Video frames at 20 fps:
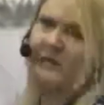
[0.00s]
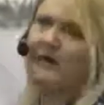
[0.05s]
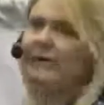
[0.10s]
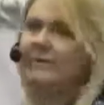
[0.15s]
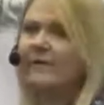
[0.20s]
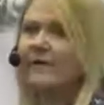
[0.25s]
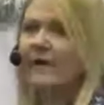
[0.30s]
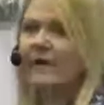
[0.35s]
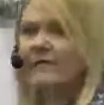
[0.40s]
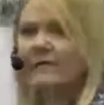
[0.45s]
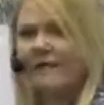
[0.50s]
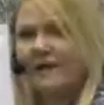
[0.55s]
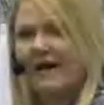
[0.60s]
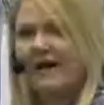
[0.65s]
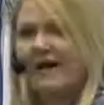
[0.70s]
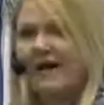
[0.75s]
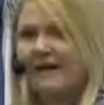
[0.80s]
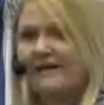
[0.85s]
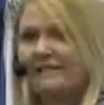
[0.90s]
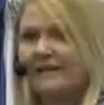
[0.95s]
blah, blah,
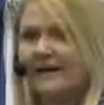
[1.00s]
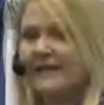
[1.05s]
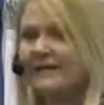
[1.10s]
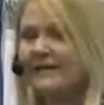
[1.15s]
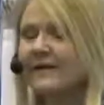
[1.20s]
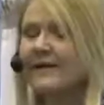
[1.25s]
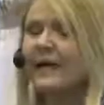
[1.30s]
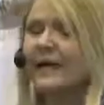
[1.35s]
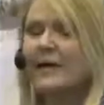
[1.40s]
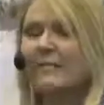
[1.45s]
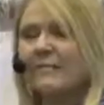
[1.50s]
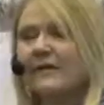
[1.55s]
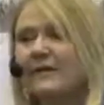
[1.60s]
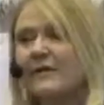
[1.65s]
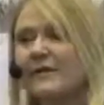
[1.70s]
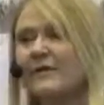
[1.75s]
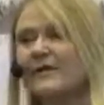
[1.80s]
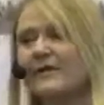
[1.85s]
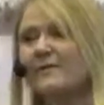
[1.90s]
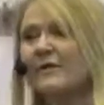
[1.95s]
blah, right?
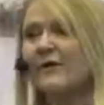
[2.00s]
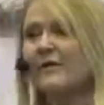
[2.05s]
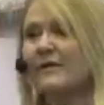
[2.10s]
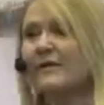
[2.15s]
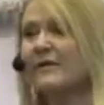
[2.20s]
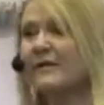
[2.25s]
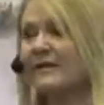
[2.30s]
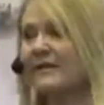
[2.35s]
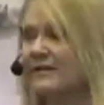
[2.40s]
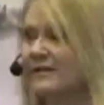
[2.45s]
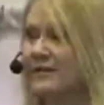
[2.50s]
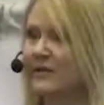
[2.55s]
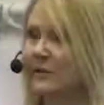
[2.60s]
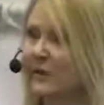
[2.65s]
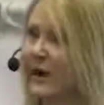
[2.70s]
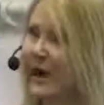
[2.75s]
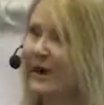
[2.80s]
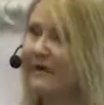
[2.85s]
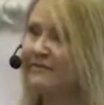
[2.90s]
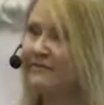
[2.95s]
But think about the things that you
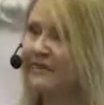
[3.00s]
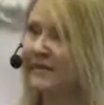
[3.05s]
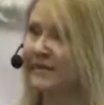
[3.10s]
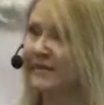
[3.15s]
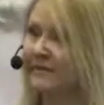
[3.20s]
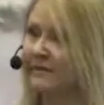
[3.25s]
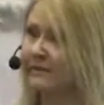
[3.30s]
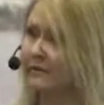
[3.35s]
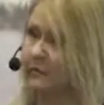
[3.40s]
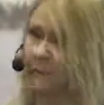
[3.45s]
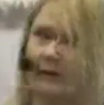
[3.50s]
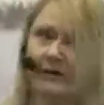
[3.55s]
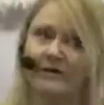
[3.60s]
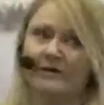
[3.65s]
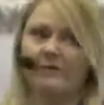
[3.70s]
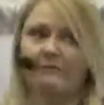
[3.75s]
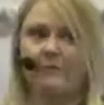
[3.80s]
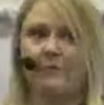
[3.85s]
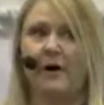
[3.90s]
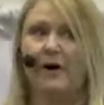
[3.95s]
have done. Well,
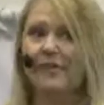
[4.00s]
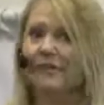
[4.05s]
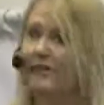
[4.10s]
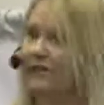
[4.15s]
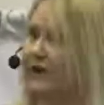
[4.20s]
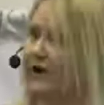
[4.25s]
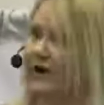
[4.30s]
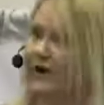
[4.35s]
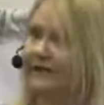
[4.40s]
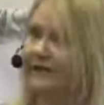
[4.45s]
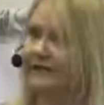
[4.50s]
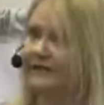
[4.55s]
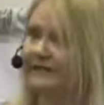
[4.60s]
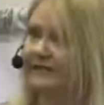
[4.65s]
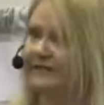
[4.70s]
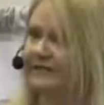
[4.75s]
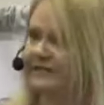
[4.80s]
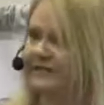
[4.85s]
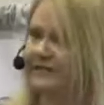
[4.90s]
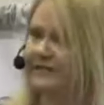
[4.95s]
you bought the car that
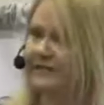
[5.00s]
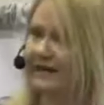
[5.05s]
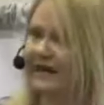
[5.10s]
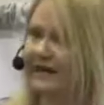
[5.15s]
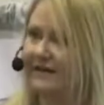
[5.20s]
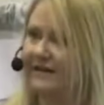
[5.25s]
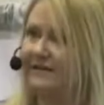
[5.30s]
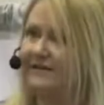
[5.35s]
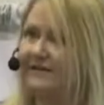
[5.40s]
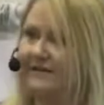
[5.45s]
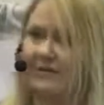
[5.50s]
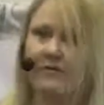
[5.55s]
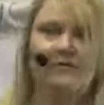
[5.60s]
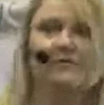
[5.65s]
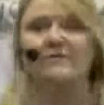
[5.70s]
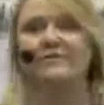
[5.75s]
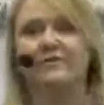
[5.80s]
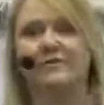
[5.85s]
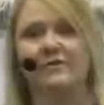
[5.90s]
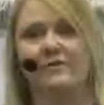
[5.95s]
needs new tires,
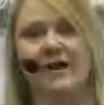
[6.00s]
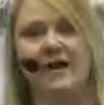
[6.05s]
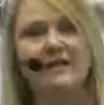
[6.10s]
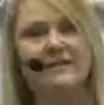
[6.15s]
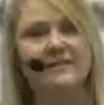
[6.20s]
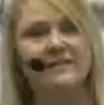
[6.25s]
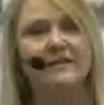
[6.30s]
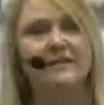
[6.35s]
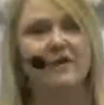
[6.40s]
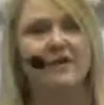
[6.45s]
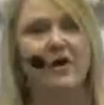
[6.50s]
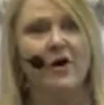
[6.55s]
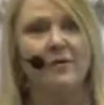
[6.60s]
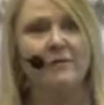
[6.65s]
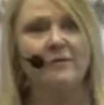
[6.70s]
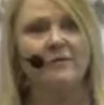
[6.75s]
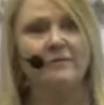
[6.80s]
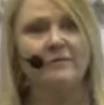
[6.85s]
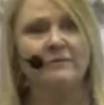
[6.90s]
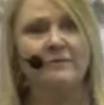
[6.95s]
so that's an
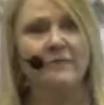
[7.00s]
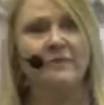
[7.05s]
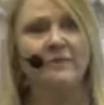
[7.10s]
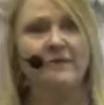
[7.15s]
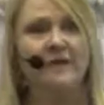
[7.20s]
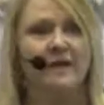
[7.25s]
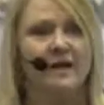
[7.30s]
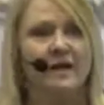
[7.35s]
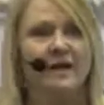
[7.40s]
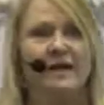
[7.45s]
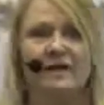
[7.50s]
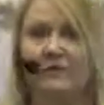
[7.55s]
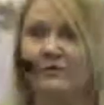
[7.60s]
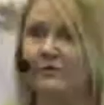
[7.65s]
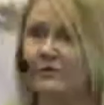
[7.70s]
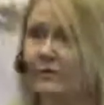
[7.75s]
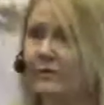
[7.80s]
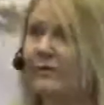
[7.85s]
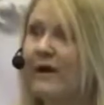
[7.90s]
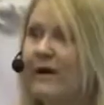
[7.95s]
accomplishment.
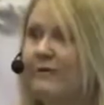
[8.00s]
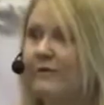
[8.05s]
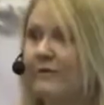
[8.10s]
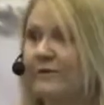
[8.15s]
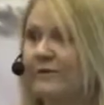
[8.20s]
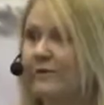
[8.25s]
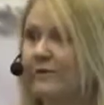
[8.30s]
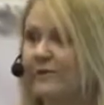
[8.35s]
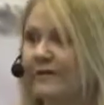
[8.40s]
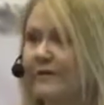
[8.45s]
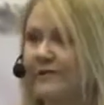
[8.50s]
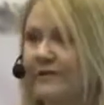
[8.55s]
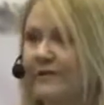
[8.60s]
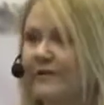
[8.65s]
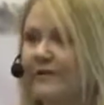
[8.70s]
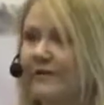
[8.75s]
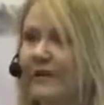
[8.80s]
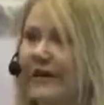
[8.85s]
You do have a roof over your